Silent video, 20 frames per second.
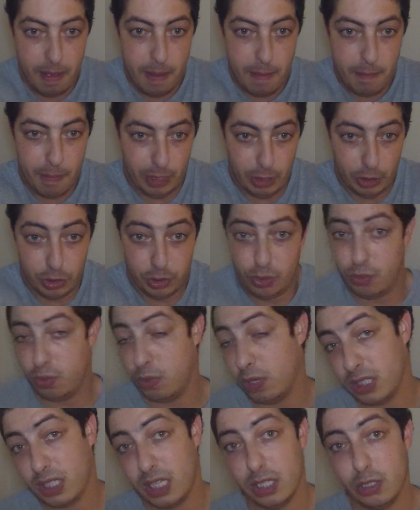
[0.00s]
But the truth
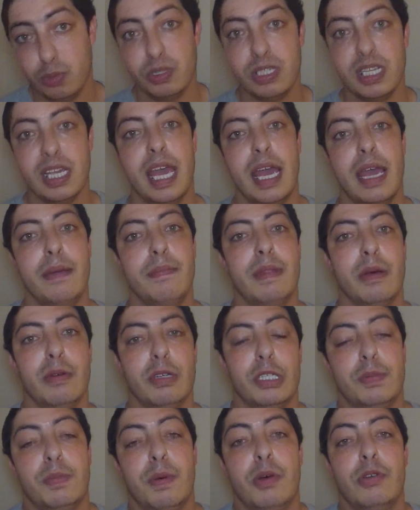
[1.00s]
was, this was a game that
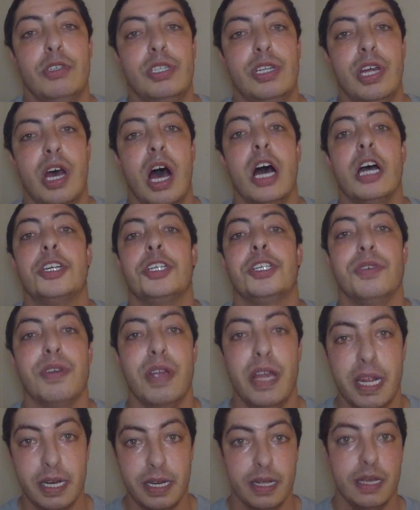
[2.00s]
was supposed to usher
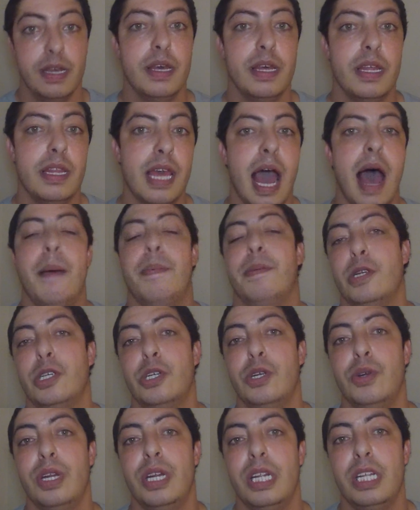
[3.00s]
in the
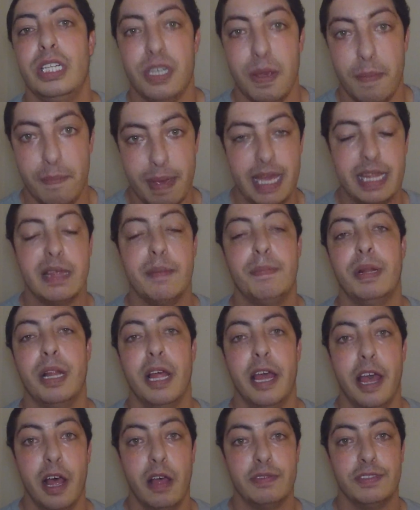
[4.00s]
opportunity to make the
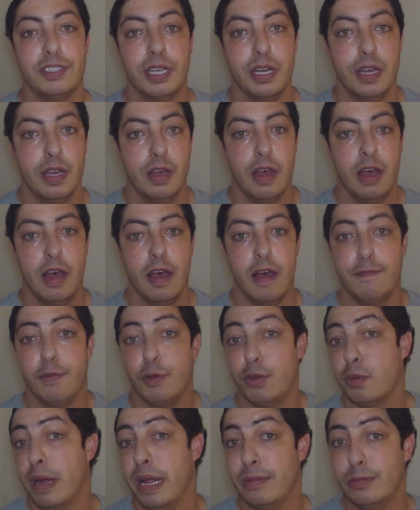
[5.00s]
playoffs for
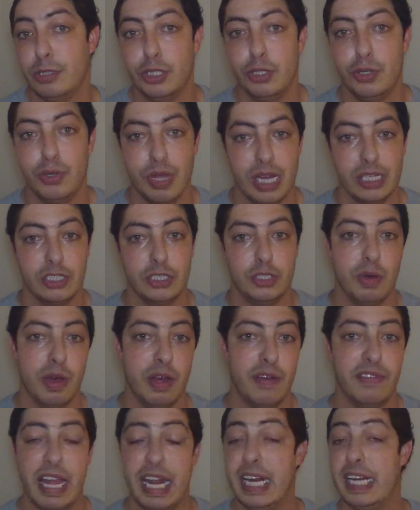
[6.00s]
the Rams in
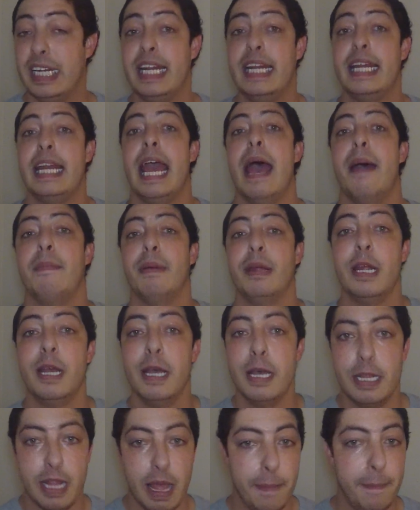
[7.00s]
2012, and it didn't happen.
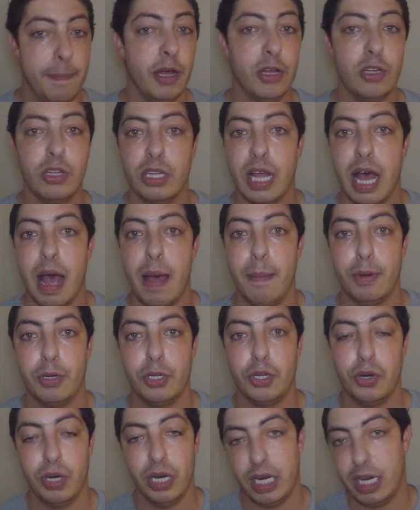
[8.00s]
They bungled the
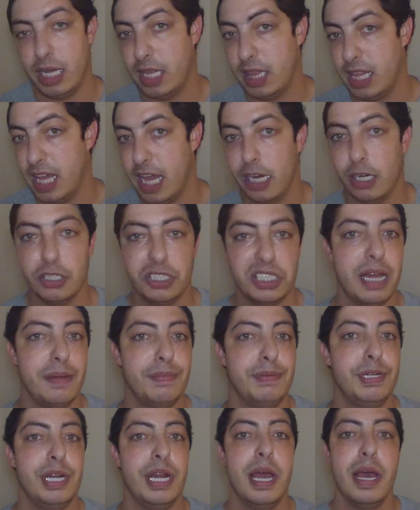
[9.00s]
opportunity, the
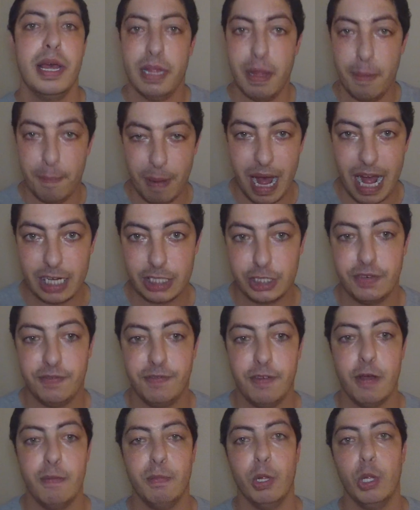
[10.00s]
interception, the botched
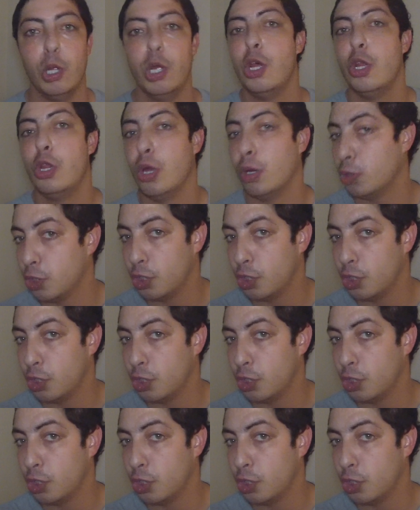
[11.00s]
fumble, those